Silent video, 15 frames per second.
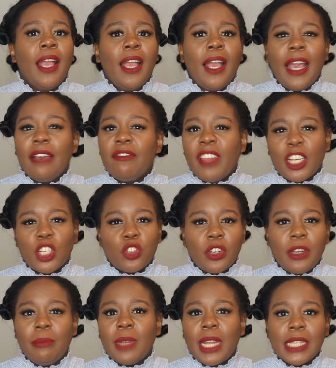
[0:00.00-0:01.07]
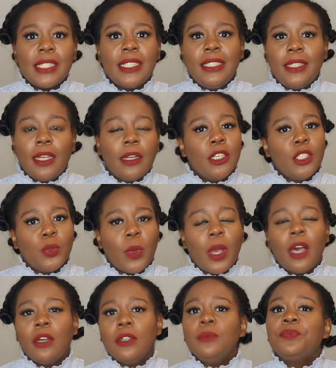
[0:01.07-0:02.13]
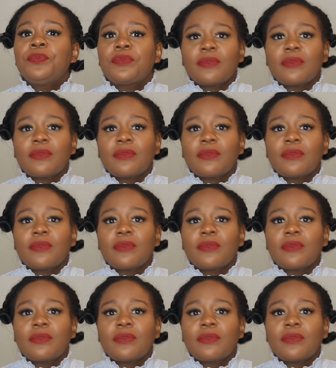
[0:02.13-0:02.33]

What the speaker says: have that trim nicely done as well.